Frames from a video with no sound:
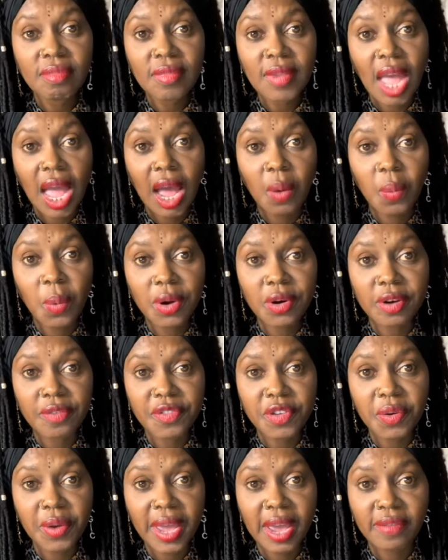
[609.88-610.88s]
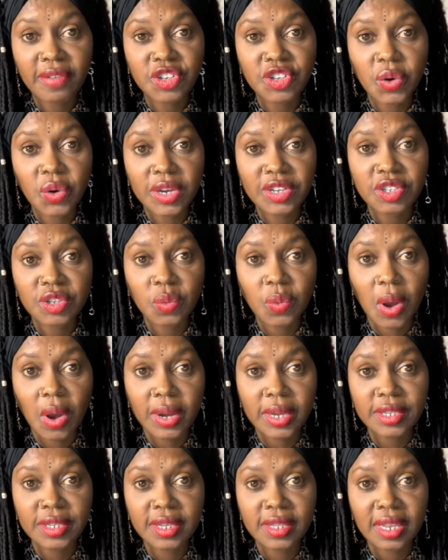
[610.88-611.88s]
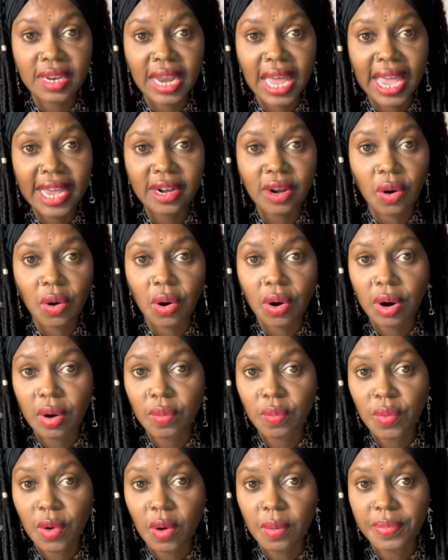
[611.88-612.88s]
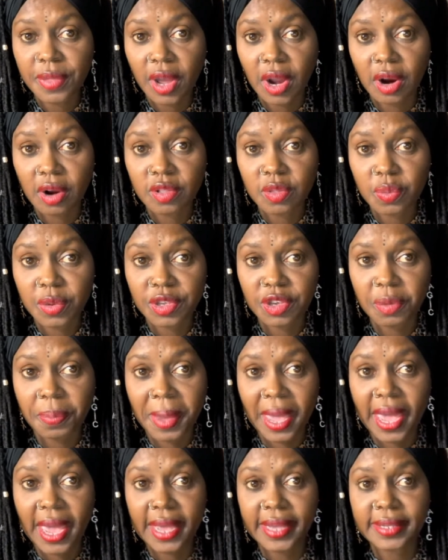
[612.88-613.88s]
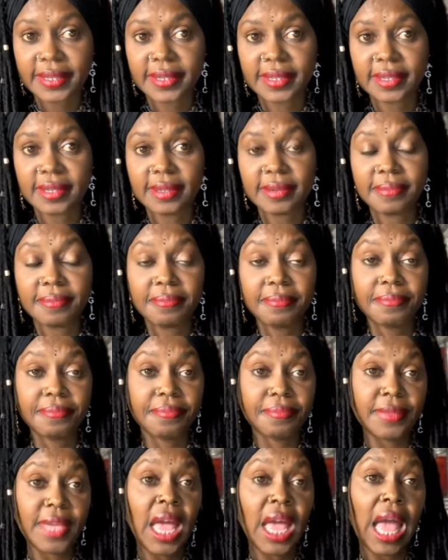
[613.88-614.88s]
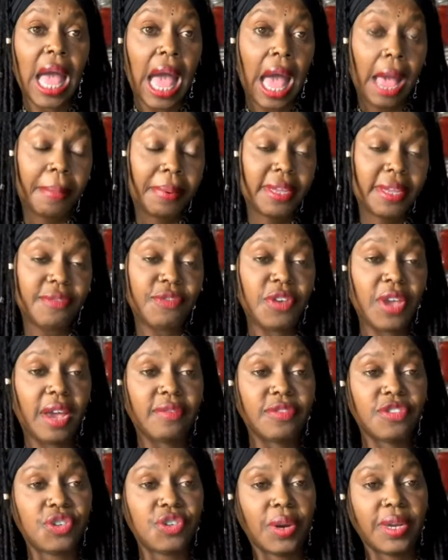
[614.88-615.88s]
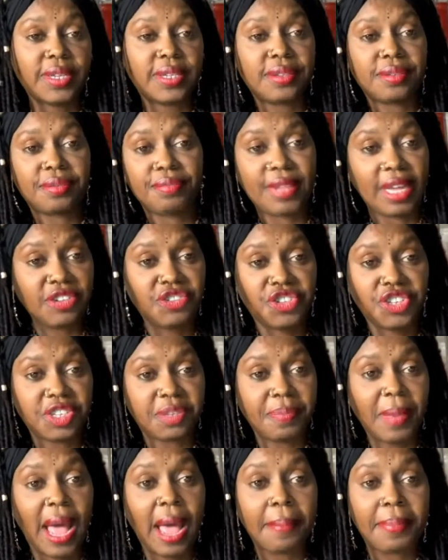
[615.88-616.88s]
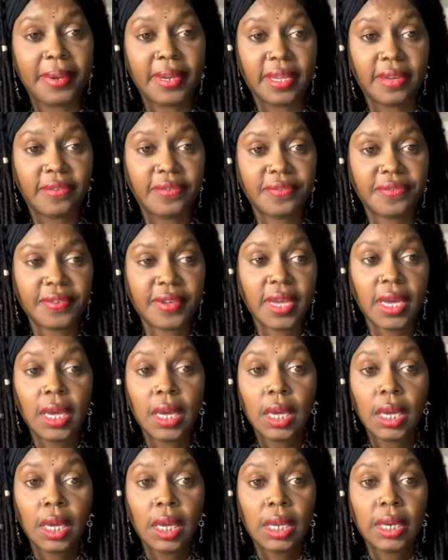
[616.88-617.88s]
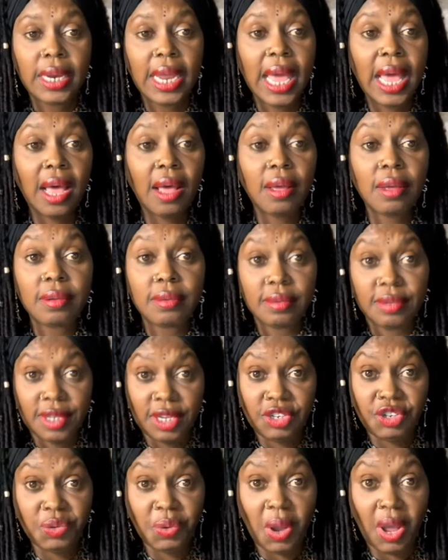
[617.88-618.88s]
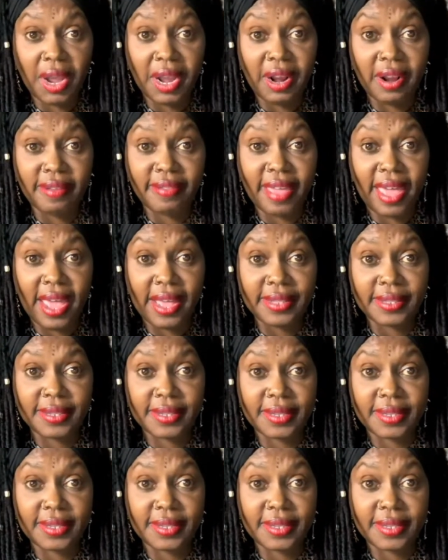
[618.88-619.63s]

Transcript: I wonder if you have a choice to walk into the light or roam the earth when you pass. I believe you have a choice. That's just my belief. Now, did you all hear that?